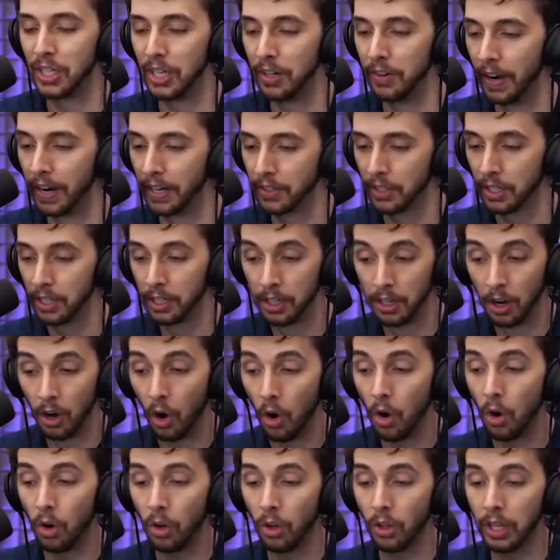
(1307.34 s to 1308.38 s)
T-Rex.
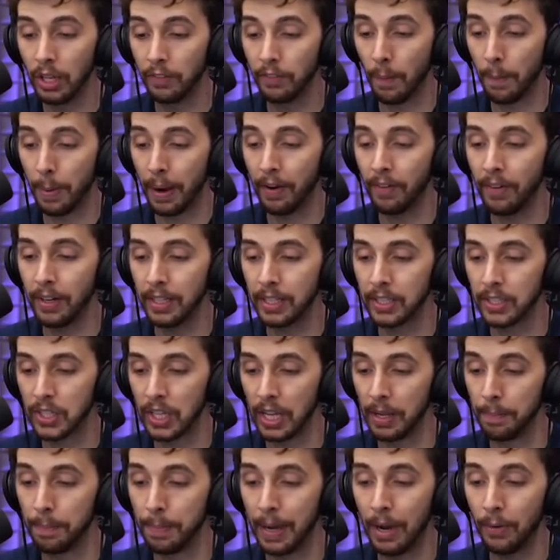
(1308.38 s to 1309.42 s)
All have apparently the
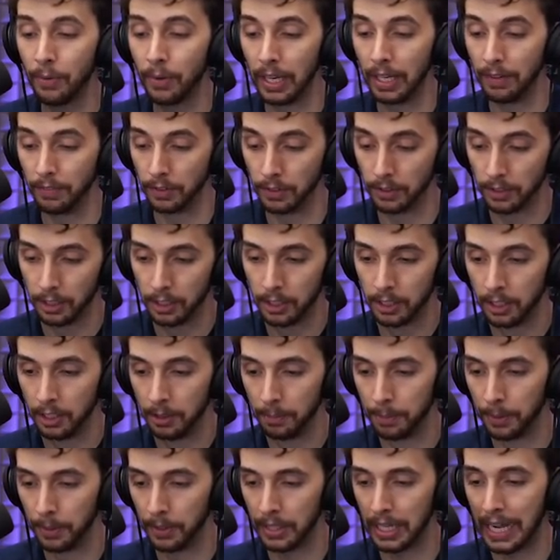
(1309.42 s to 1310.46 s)
same power level,
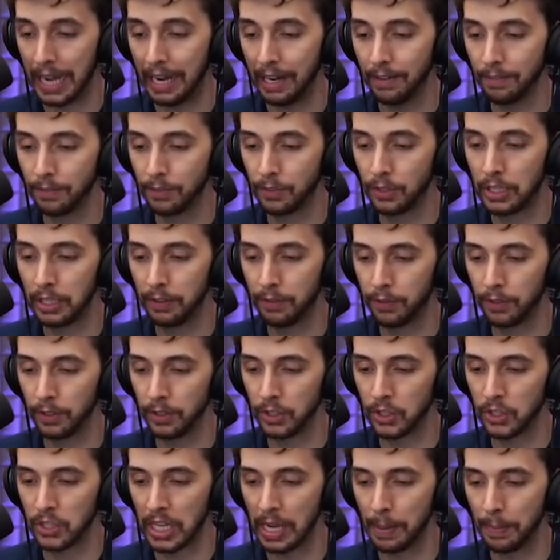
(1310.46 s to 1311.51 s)
but have
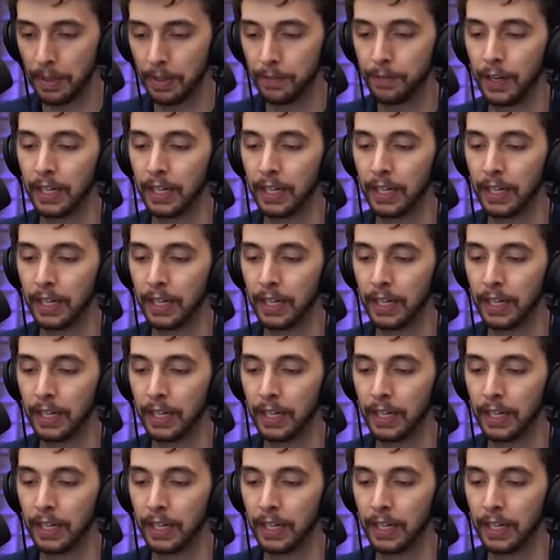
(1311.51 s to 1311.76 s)
different stamina.